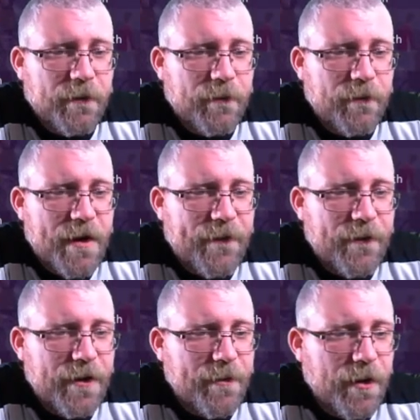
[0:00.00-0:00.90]

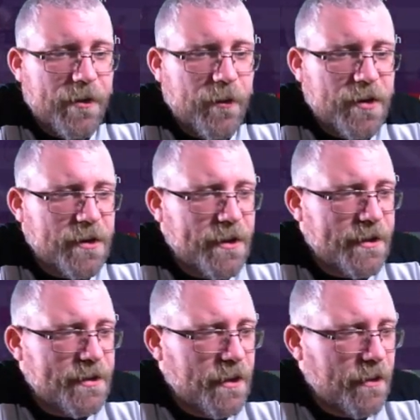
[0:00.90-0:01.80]
referee blowing the whistle
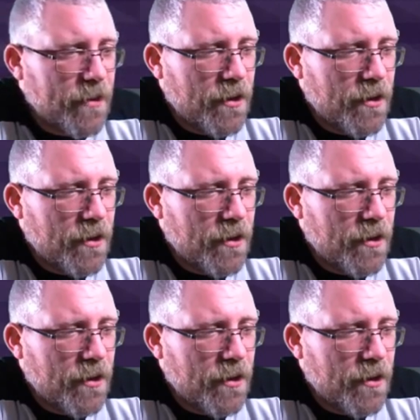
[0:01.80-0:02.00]
any time.